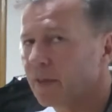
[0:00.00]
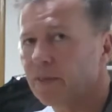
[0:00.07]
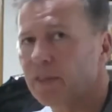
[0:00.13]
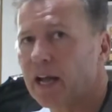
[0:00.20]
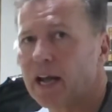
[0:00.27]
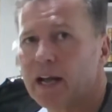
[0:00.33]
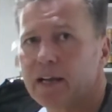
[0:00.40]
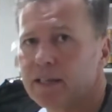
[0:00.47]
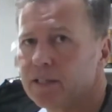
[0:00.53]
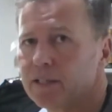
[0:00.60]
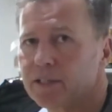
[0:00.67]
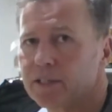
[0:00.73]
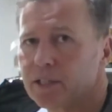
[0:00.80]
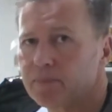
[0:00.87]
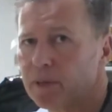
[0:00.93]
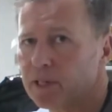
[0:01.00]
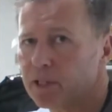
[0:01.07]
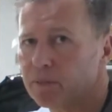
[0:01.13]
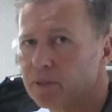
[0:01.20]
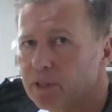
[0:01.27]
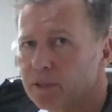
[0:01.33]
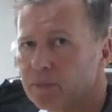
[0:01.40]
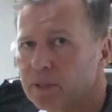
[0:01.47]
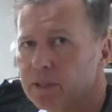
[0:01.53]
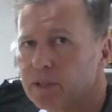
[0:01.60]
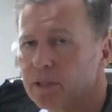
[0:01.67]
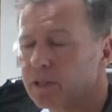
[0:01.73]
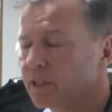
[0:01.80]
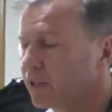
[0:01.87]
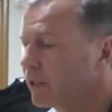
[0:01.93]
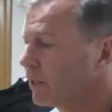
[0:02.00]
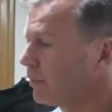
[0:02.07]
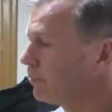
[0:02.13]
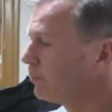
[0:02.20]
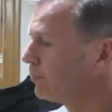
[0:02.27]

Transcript: That is indispensable in the winter, I'll tell you.